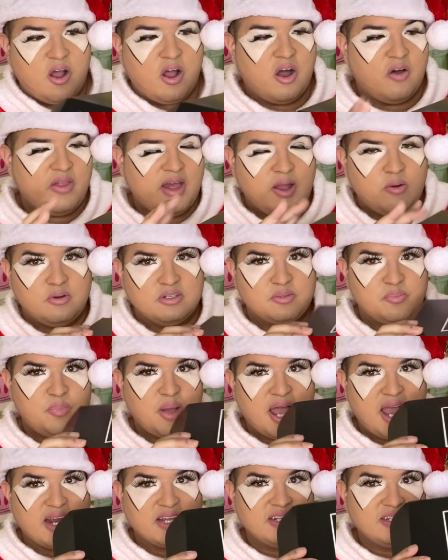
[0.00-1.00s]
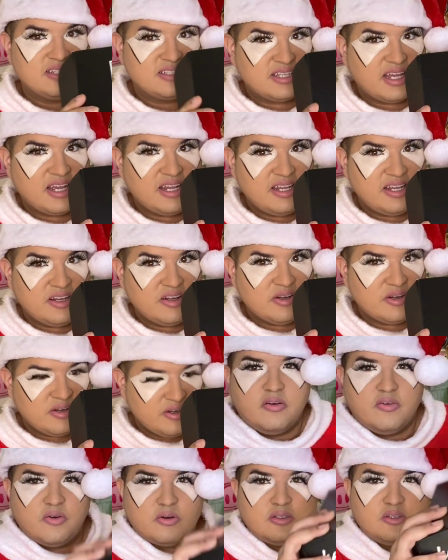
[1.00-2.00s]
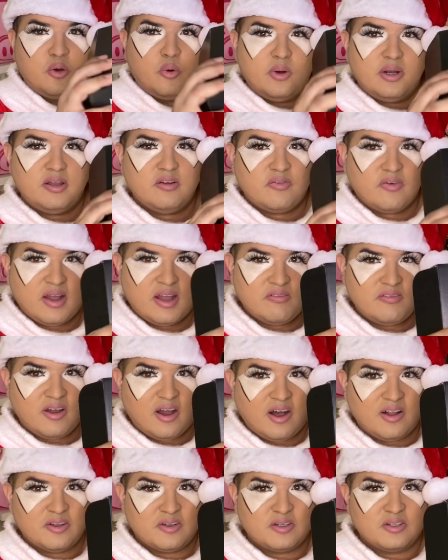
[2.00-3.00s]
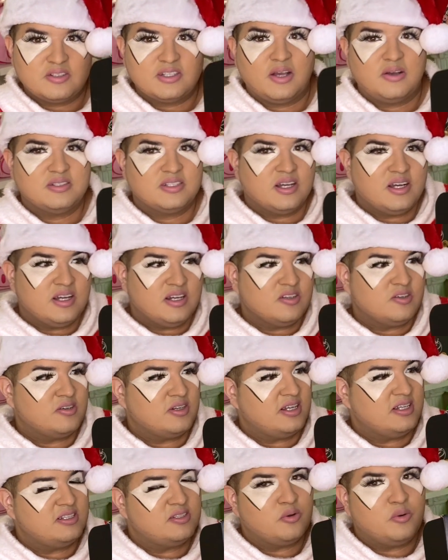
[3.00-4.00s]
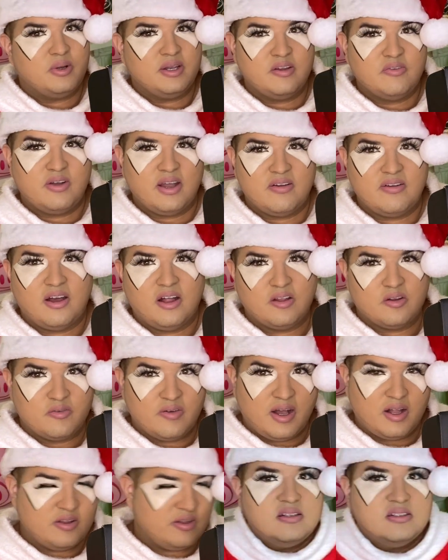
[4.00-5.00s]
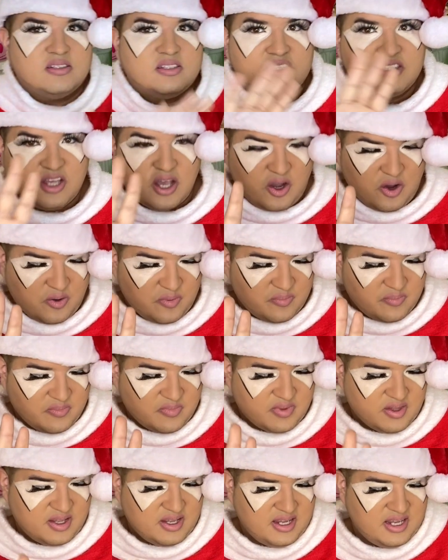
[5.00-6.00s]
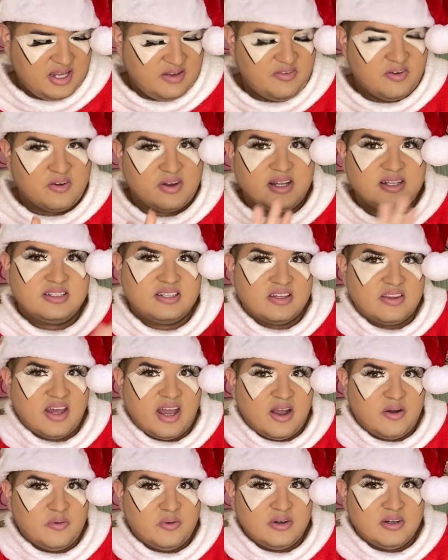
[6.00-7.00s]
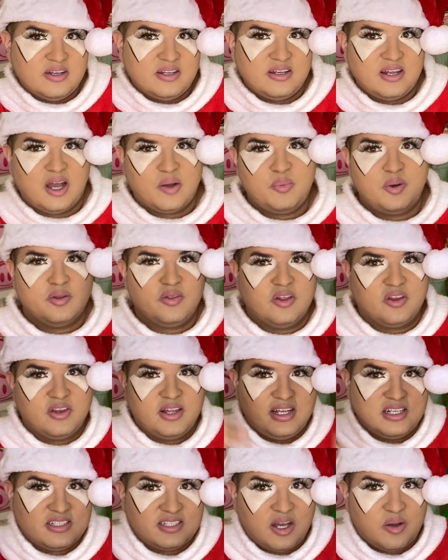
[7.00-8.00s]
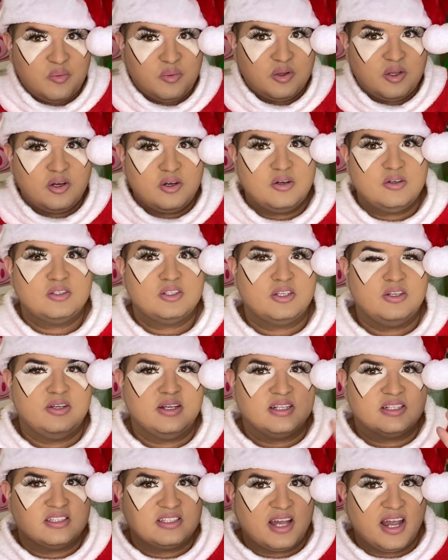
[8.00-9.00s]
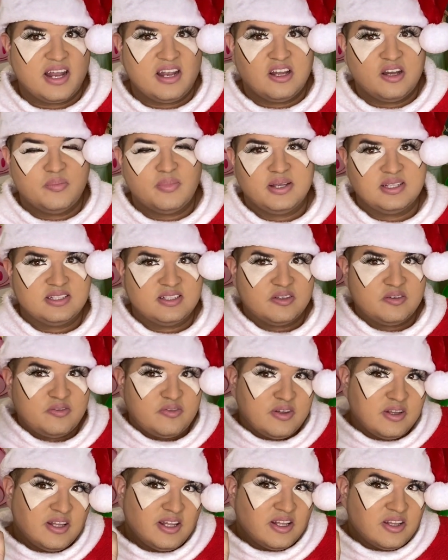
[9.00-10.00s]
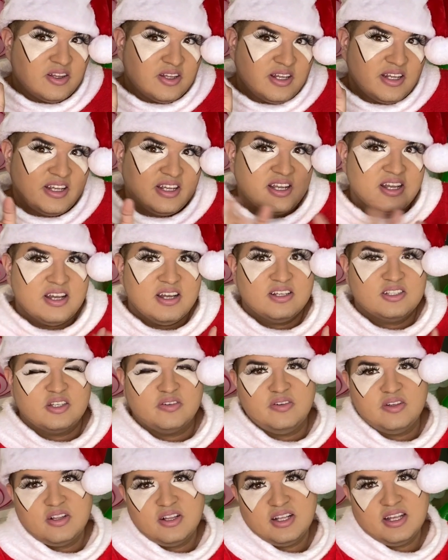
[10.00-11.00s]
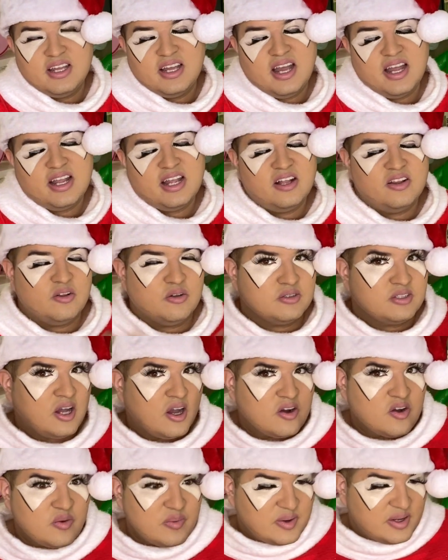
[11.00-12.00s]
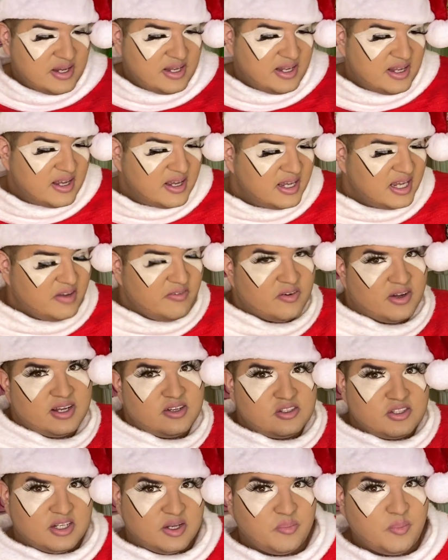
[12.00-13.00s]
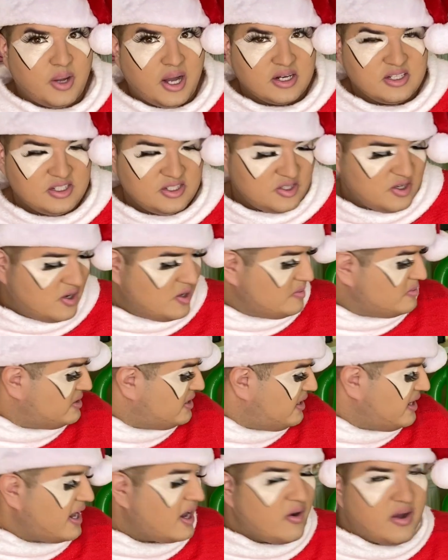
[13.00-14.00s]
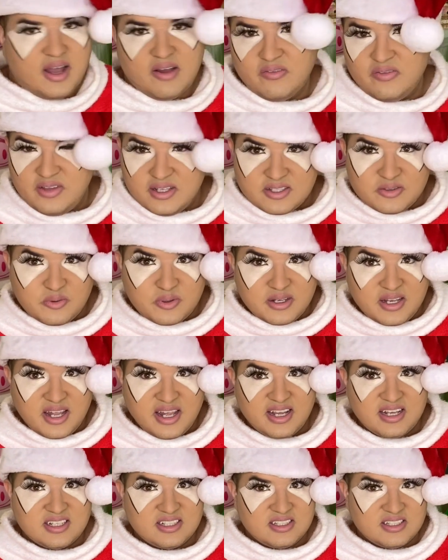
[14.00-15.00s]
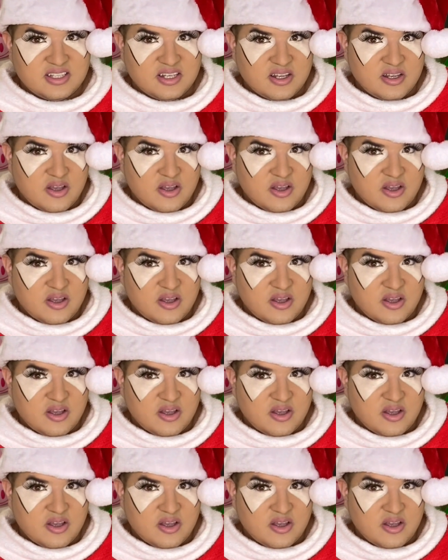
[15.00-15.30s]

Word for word: All that was packed inside here. For $25, that was $125 value. So if you're into that one, i put the links down below so you can sign up. It's an affiliate link. So if you click it, I get a little taco money. If you're interested in boxy charms, now I have this one next.